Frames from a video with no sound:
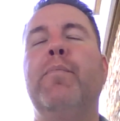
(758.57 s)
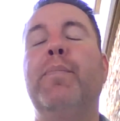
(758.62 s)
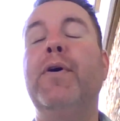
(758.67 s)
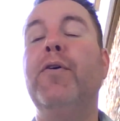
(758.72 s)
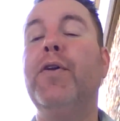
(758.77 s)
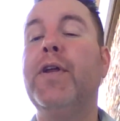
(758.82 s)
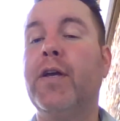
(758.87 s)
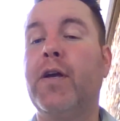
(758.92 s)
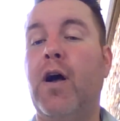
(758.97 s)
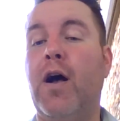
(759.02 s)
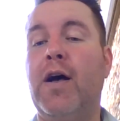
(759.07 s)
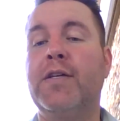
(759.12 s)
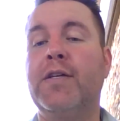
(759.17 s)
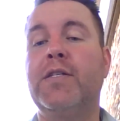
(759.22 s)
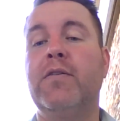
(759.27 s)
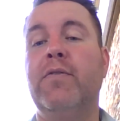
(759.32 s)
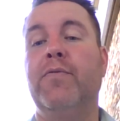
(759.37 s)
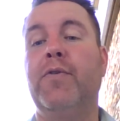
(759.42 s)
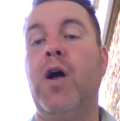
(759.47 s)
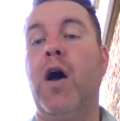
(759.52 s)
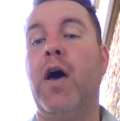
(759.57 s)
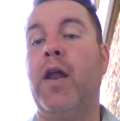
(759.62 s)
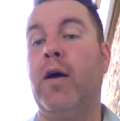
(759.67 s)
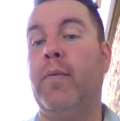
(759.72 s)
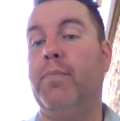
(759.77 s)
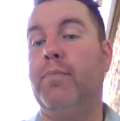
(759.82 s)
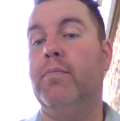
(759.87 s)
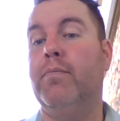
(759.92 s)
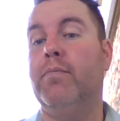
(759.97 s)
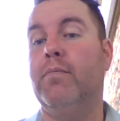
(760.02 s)
Building costs have gone
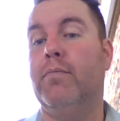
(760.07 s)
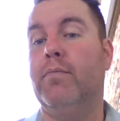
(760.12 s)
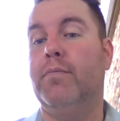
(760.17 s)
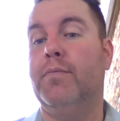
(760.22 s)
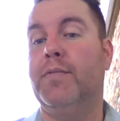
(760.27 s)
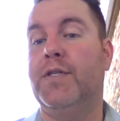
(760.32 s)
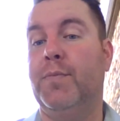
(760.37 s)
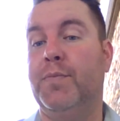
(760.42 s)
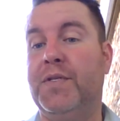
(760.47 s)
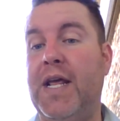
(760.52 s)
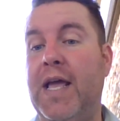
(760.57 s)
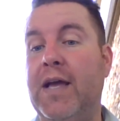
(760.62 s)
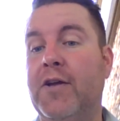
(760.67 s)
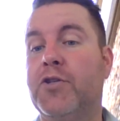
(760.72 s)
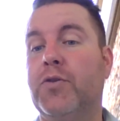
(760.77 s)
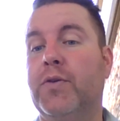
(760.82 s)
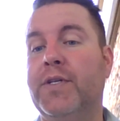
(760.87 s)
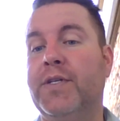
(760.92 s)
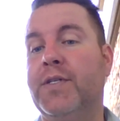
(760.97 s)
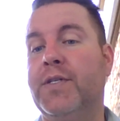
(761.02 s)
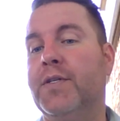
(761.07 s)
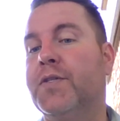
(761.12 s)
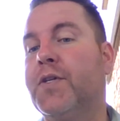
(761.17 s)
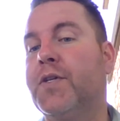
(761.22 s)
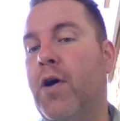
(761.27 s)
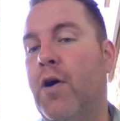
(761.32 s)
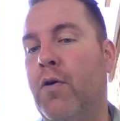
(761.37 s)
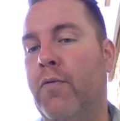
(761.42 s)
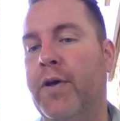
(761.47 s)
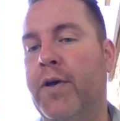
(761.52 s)
up substantially since
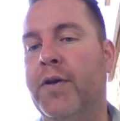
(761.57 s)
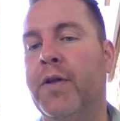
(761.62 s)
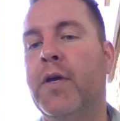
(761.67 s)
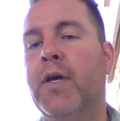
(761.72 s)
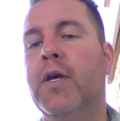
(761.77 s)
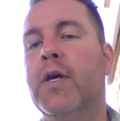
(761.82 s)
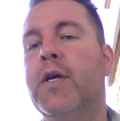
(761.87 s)
COVID.